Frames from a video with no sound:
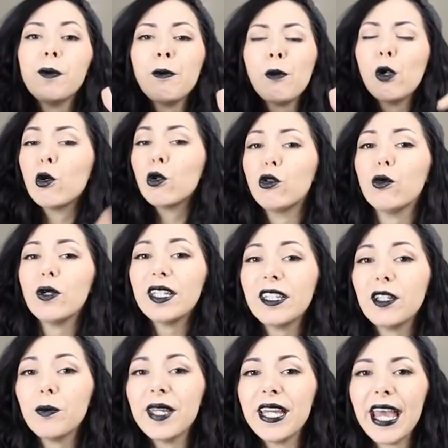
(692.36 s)
the people who
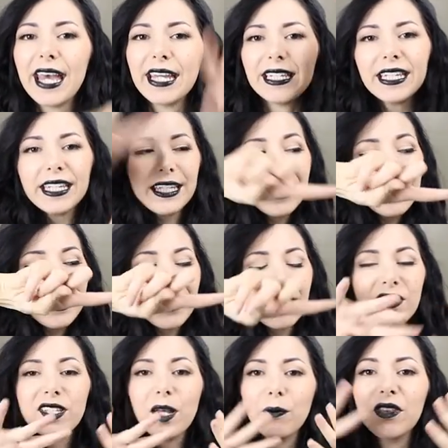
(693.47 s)
tweeted me. And here,
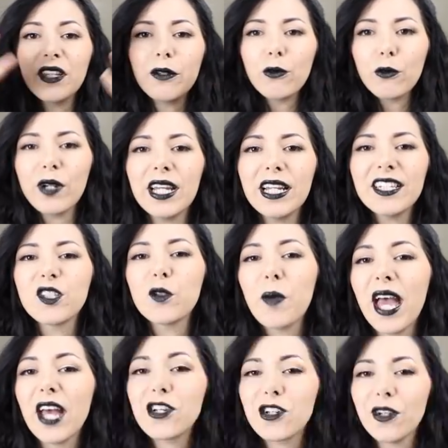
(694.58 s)
something really
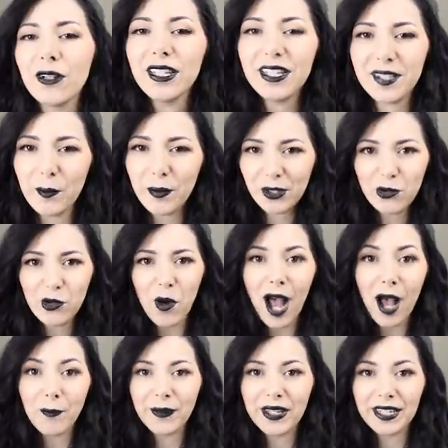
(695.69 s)
special is about to
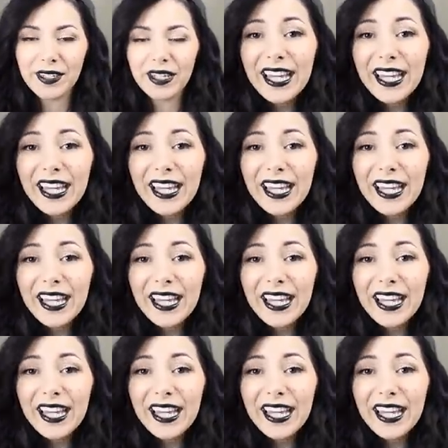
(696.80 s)
happen.